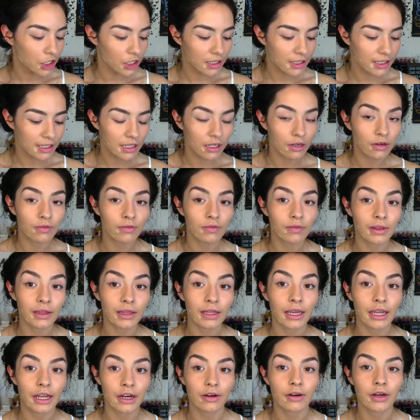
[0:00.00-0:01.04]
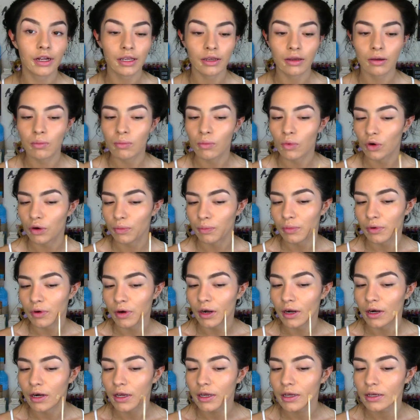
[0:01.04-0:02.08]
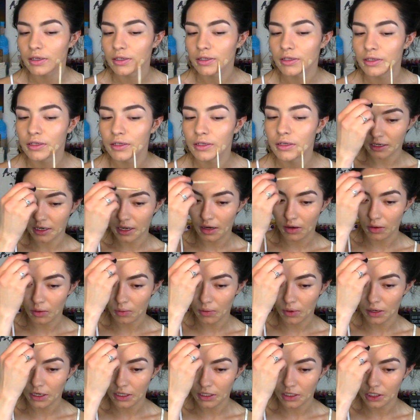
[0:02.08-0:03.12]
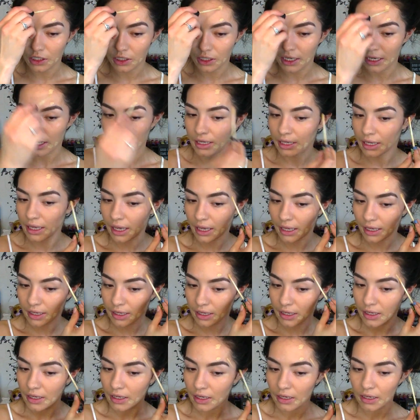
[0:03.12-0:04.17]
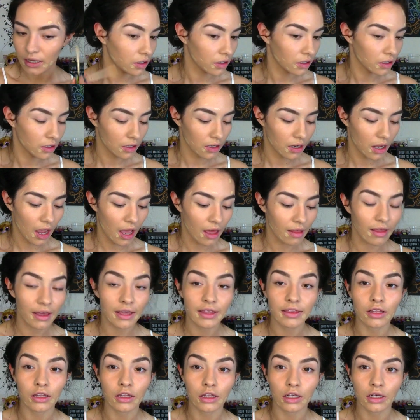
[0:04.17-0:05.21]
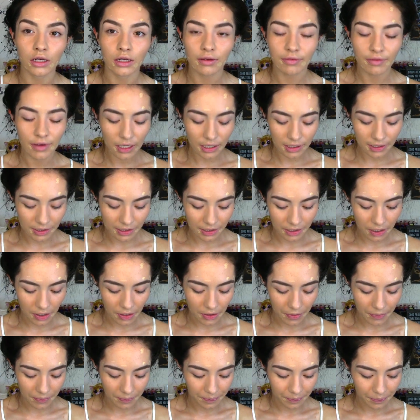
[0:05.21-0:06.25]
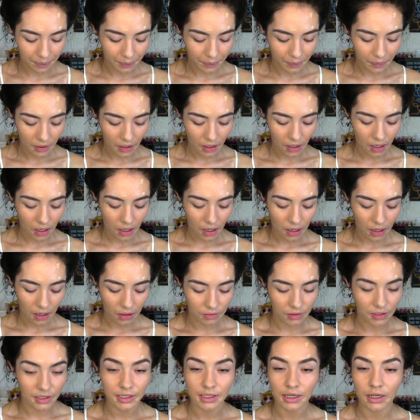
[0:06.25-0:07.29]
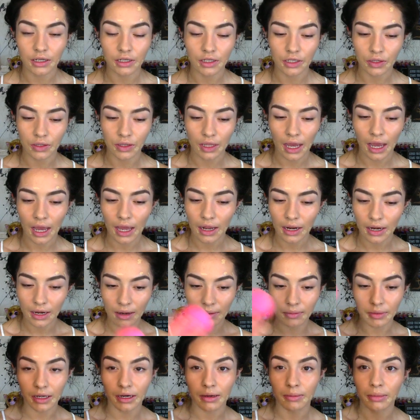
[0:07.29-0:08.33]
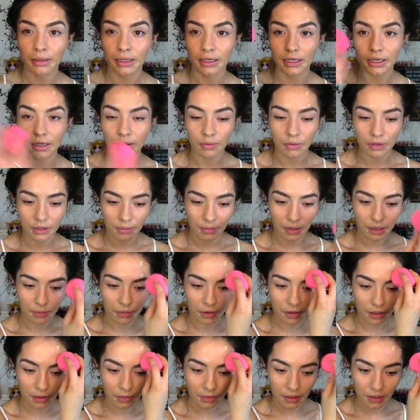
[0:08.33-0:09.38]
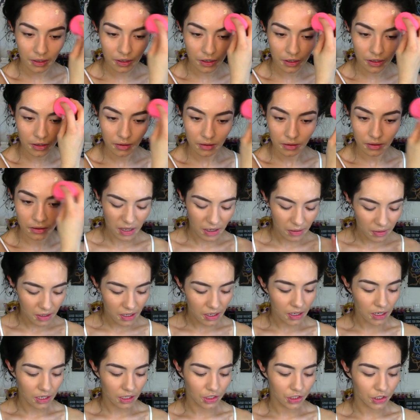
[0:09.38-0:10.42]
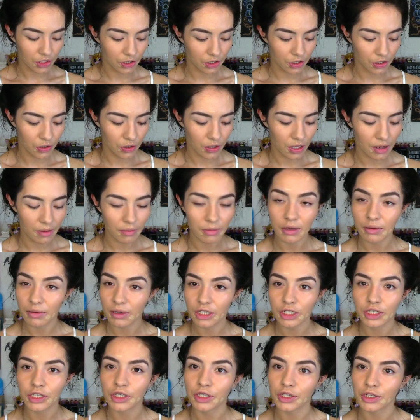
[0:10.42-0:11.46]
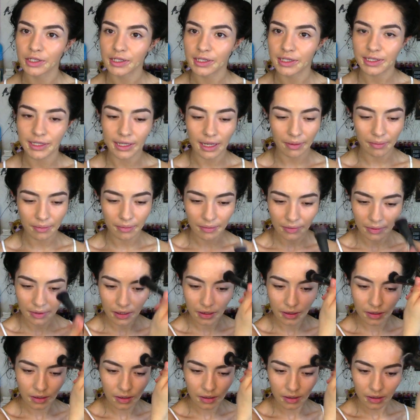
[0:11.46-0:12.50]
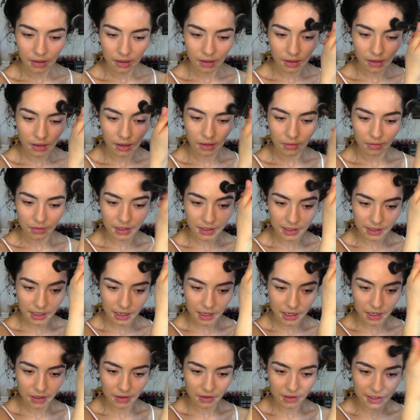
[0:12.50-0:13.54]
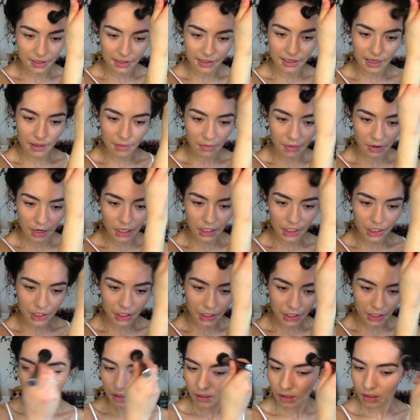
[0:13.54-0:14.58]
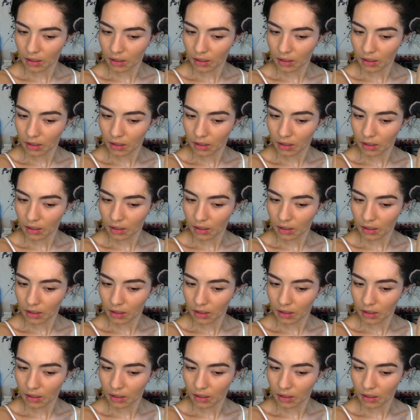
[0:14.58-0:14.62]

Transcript: instead of layering more product. And I don't want it to get cakey. I like the look of it, so I'm just going to do that, and I'm going to blend it with my Beauty Blender. Maybe I shouldn't do that. Maybe I should use the same. I'm just going to use the same brush.